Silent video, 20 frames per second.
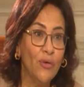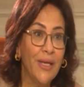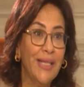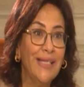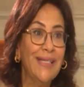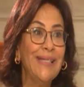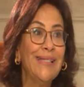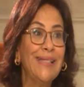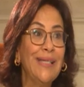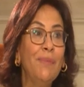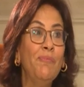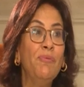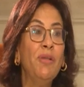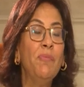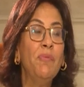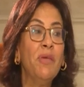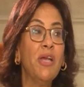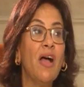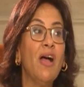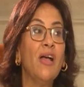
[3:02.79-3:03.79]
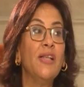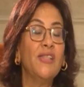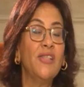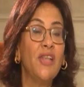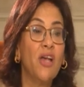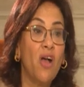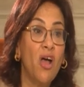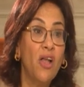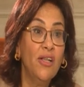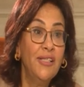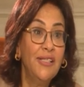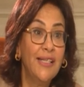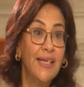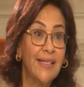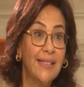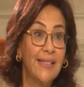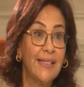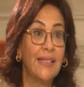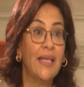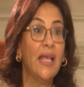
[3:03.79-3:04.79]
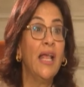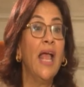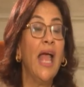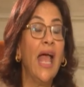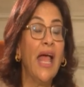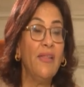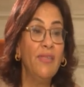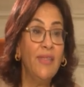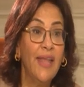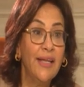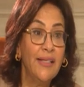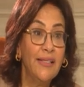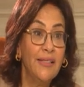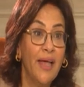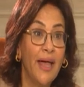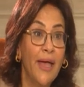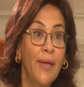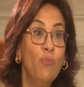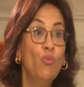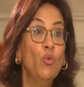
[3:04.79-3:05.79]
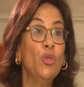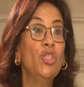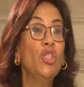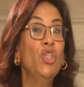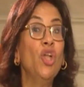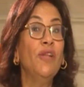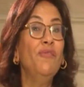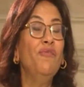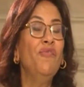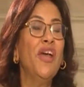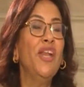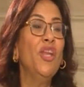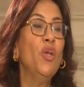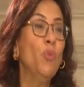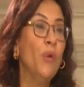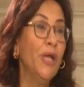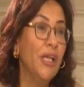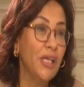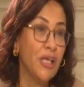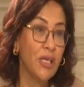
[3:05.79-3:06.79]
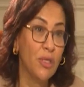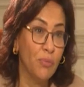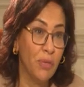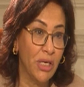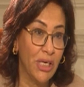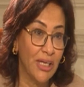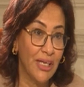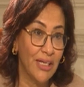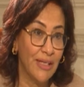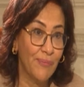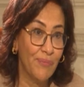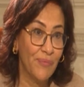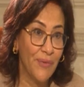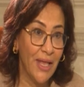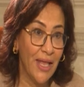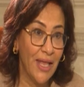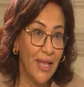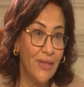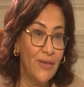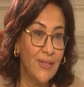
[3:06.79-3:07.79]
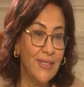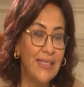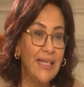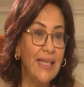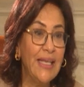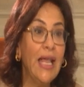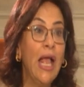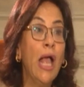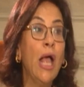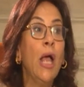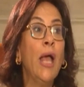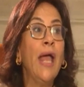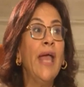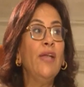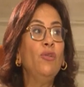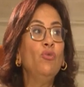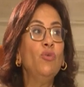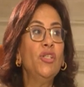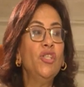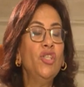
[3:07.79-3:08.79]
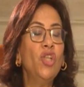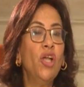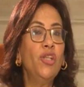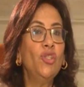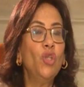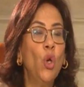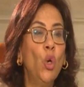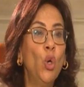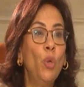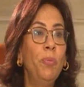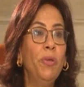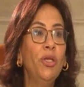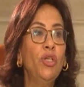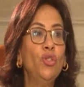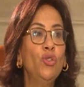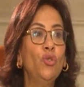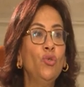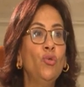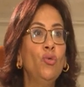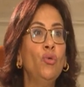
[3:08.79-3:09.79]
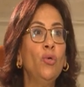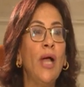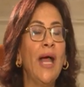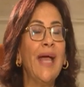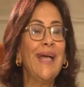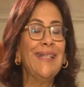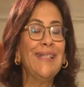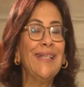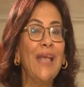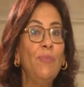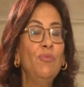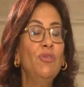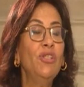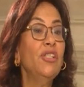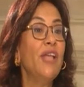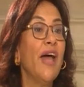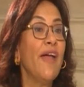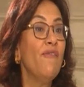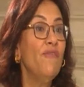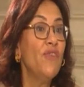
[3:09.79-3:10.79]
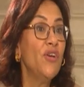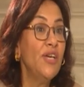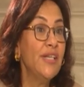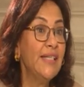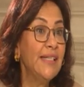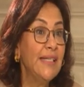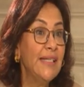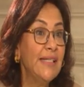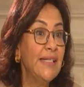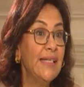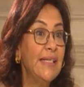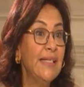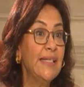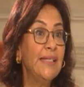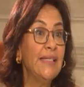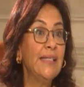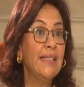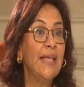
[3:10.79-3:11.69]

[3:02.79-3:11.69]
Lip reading: It is simply because the context at that time was not very welcoming. You see, it was not open to accept diversities.